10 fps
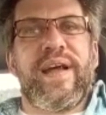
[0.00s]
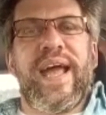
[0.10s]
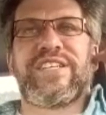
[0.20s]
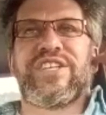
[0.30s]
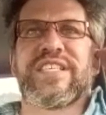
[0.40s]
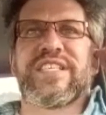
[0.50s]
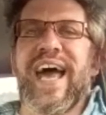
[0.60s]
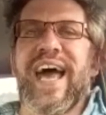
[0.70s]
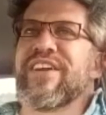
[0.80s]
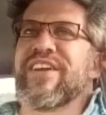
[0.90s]
And just,
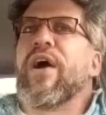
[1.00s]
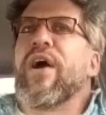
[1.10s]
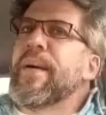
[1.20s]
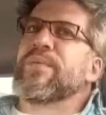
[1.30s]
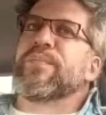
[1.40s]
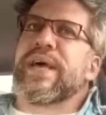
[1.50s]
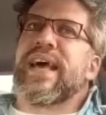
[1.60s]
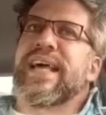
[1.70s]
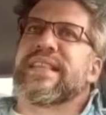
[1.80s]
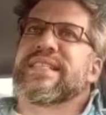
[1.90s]
I don't know. I mean, but
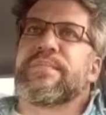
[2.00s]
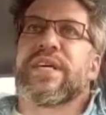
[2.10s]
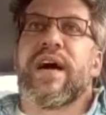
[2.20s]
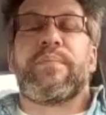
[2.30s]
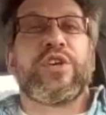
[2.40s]
at the same time,